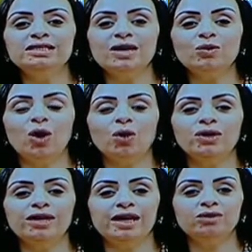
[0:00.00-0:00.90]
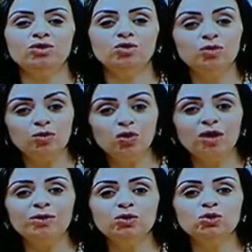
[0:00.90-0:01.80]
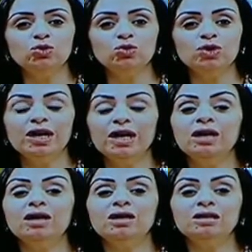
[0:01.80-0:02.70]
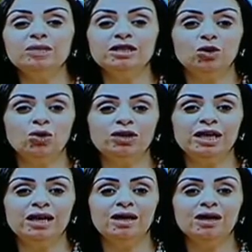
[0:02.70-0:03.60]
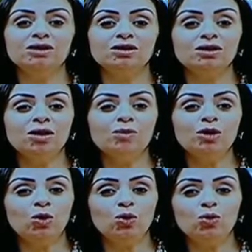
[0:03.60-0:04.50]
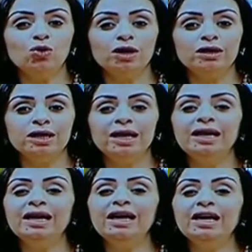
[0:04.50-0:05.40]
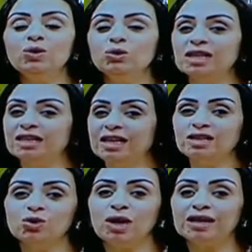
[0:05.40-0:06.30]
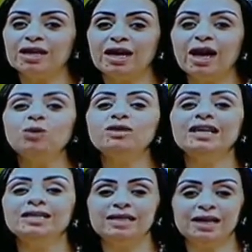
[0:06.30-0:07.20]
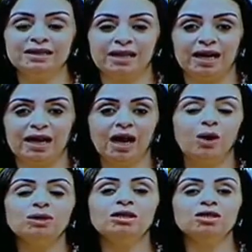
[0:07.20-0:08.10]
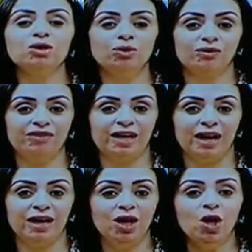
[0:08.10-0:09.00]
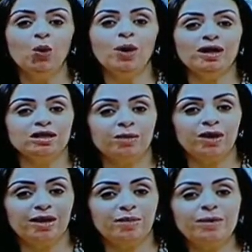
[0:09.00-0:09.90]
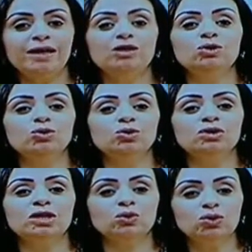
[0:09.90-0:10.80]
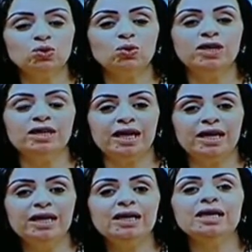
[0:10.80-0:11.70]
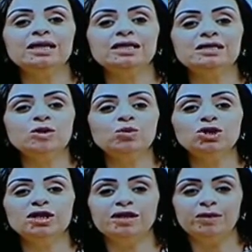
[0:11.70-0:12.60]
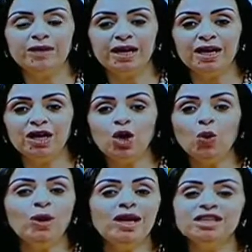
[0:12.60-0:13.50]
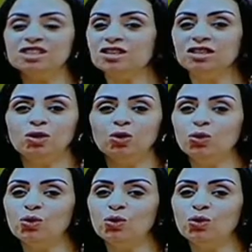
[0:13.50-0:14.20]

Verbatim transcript: by appointing that uh, great number of women judges in all instances, whether criminal, administrative, or constitutional, which was quite